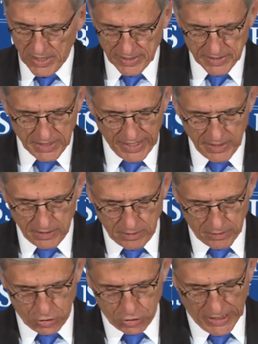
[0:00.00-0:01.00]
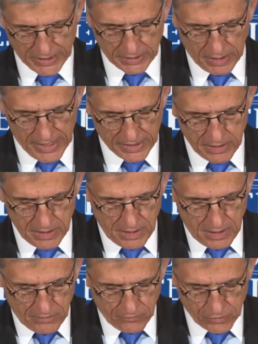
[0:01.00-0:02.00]
and tightened our shot clock
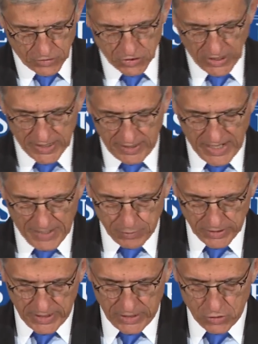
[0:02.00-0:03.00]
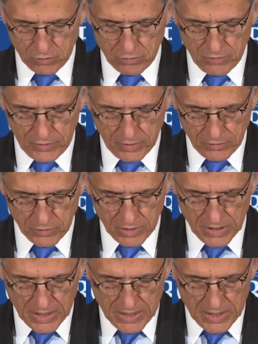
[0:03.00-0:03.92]
for siting application reviews.